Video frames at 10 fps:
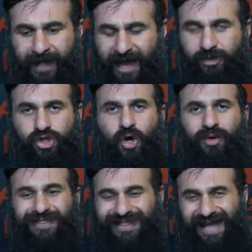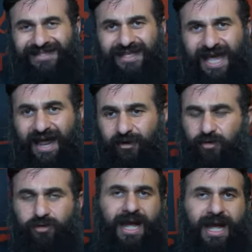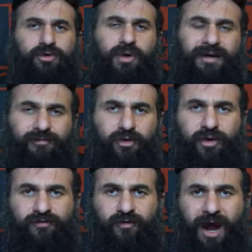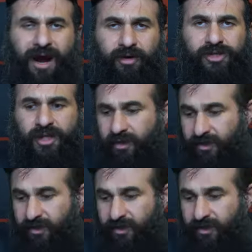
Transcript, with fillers: And so that's the attitude. Now, you don't have to do it four hours.